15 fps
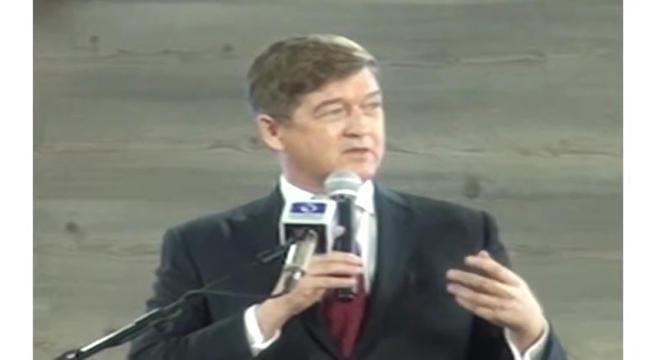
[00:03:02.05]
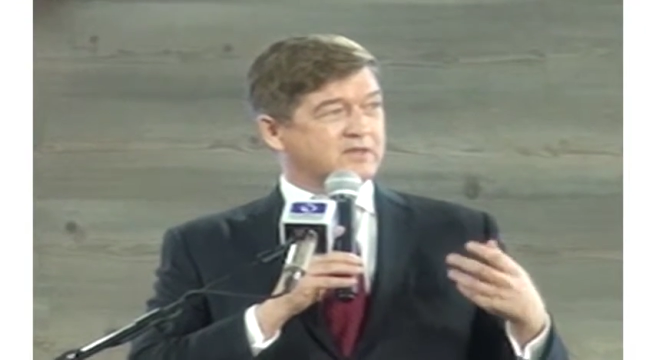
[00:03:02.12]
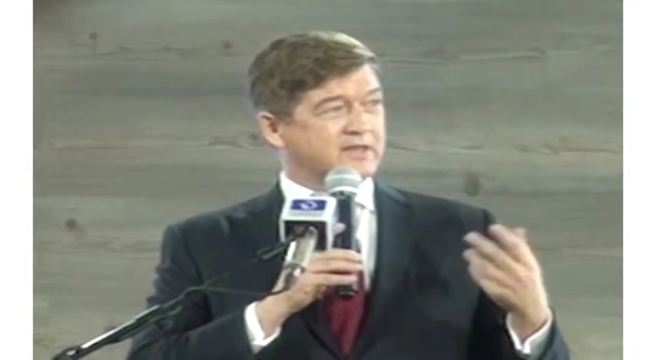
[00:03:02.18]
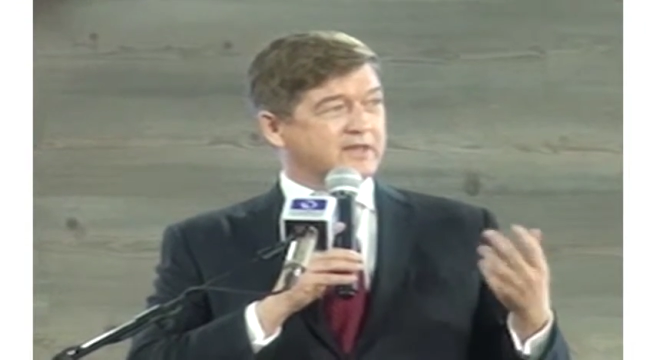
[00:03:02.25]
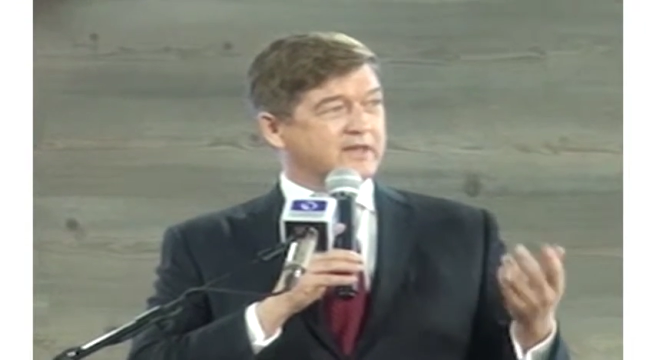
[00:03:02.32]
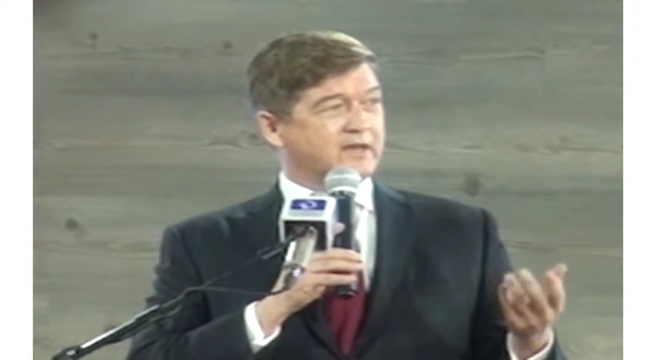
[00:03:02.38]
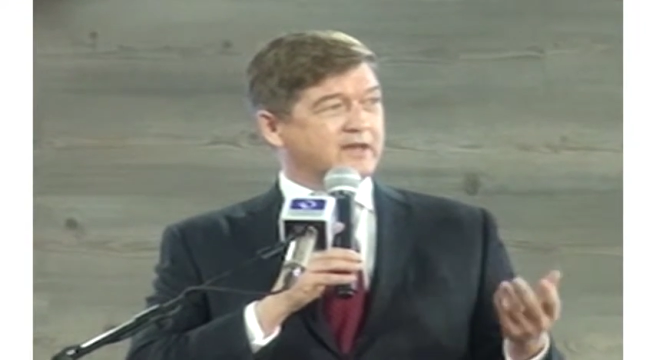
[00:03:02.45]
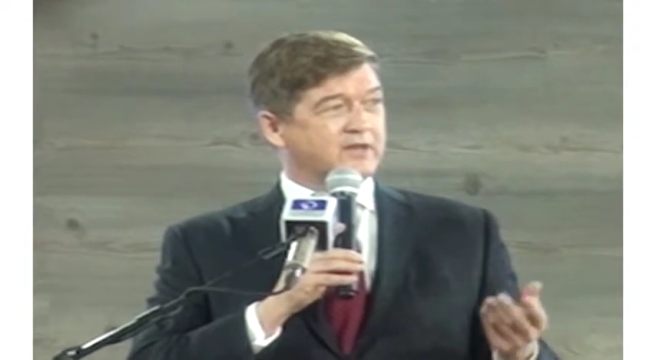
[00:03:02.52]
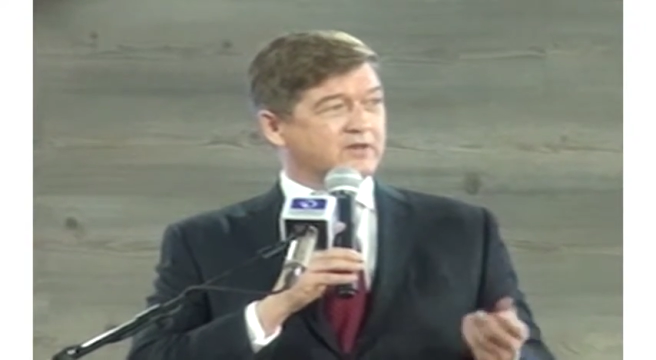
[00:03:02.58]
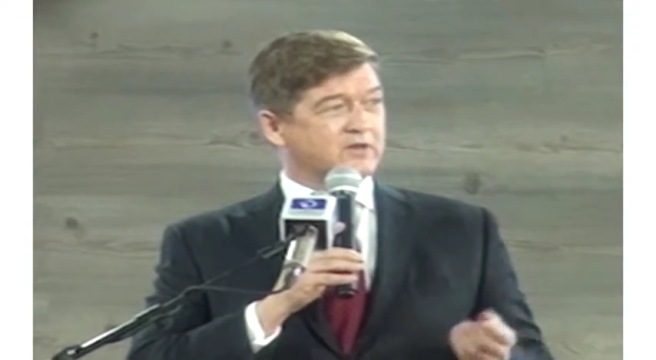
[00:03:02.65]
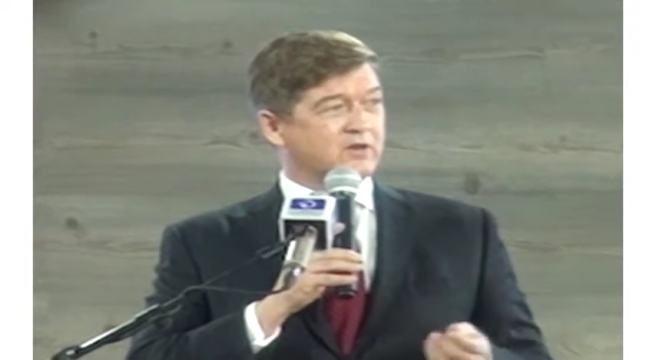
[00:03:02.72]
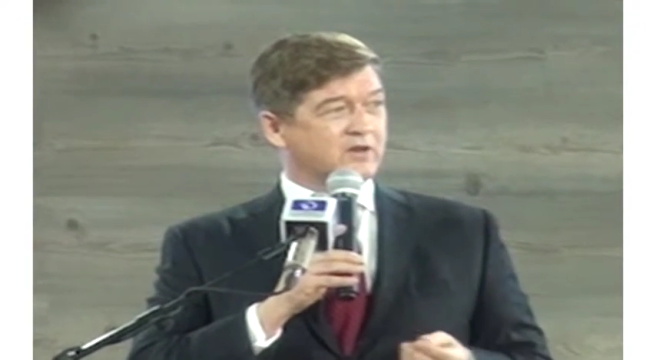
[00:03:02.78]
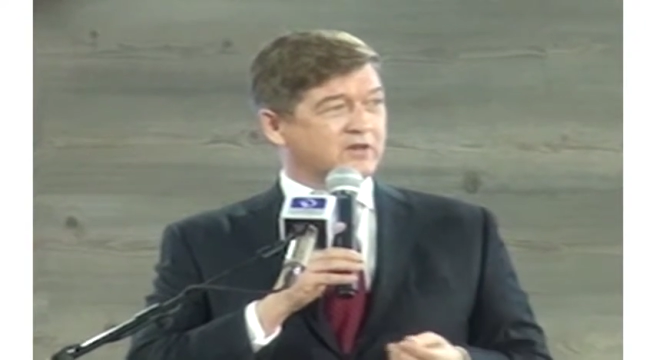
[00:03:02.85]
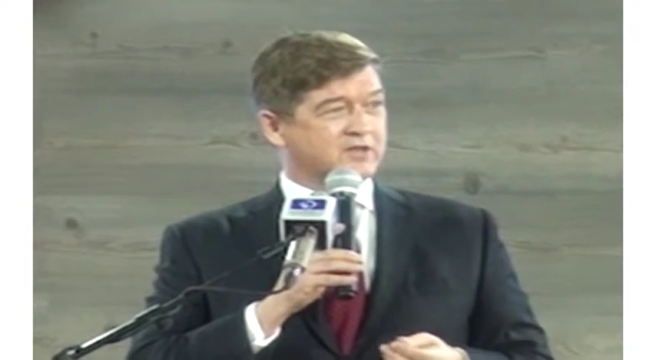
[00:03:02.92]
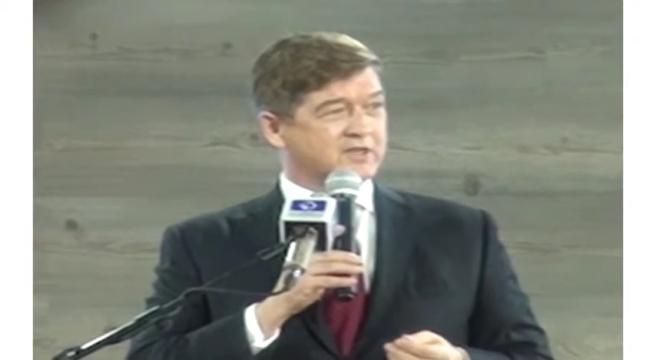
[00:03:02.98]
than any
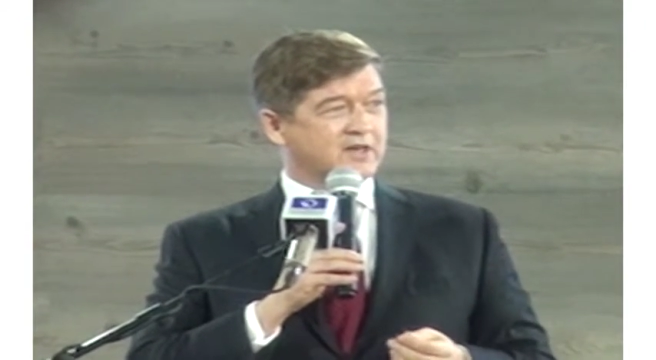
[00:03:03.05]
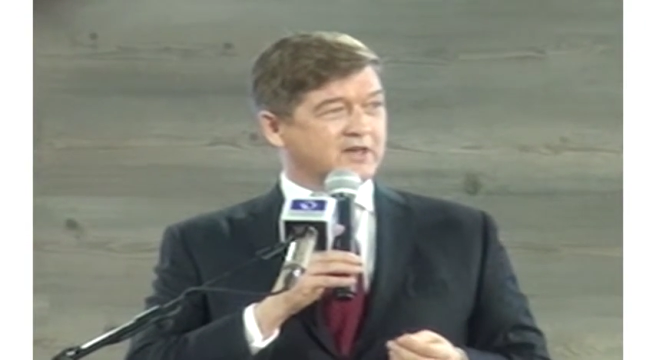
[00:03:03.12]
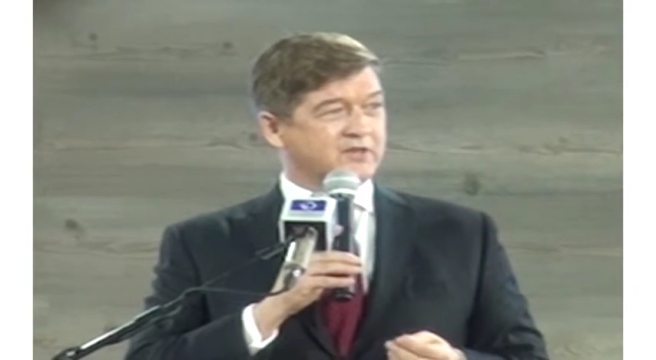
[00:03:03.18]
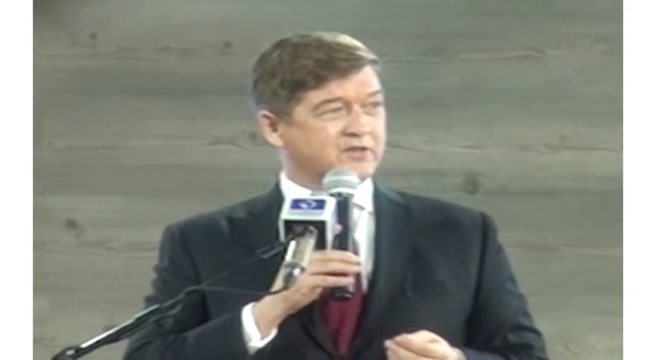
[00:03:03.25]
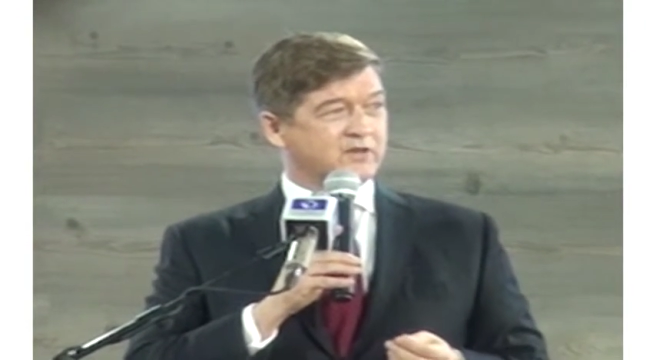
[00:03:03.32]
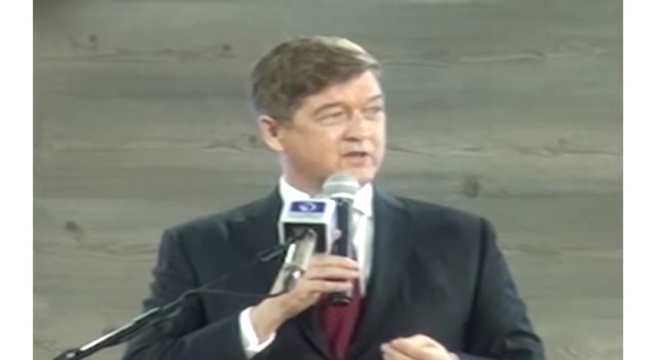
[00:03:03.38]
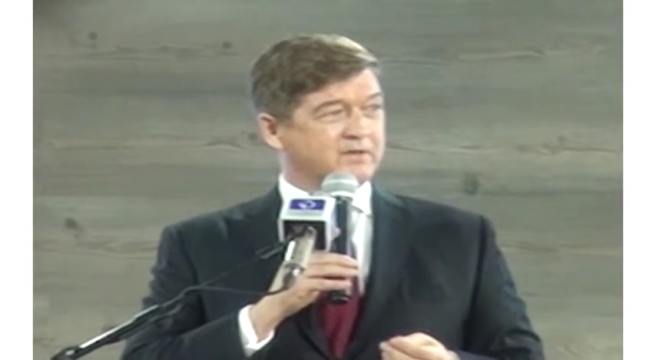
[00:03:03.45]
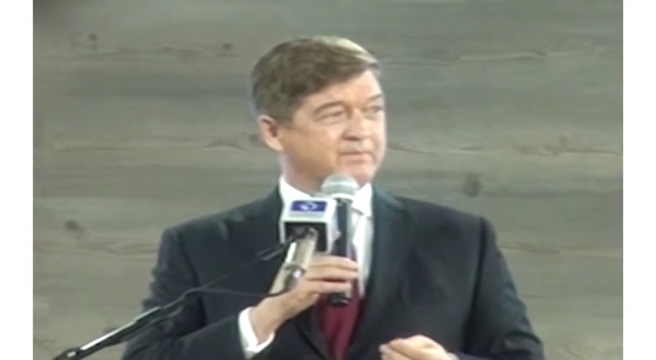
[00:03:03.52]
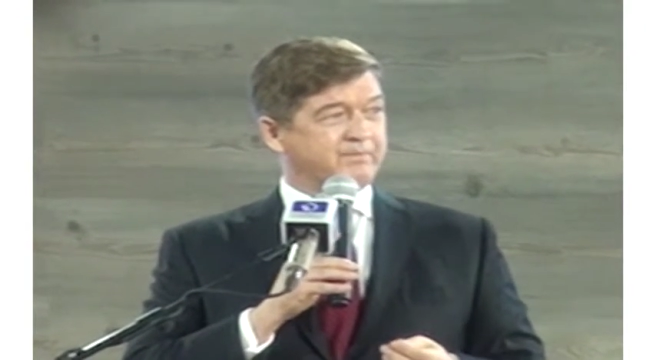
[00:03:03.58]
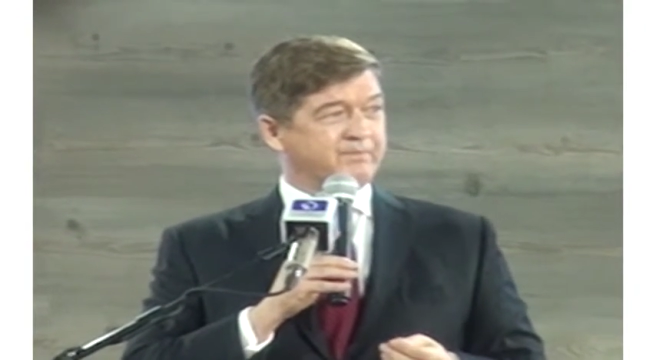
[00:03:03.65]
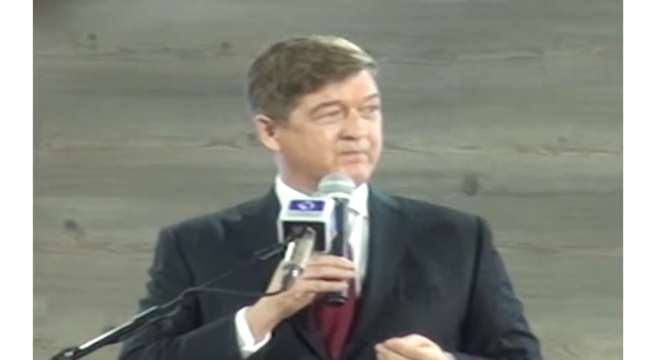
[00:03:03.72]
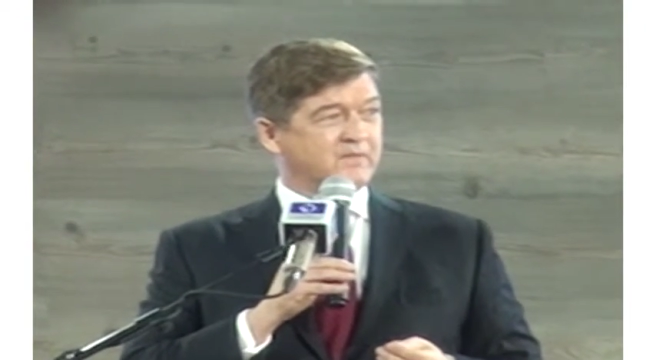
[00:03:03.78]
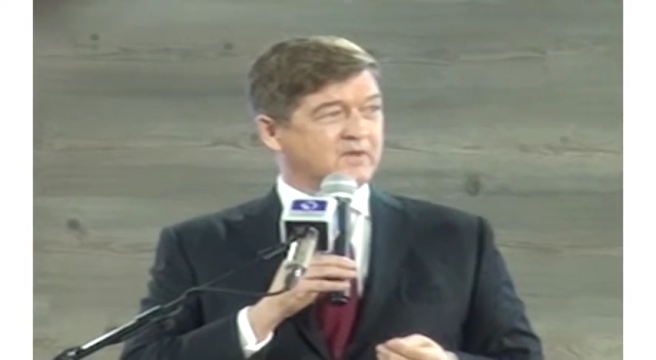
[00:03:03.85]
other large country.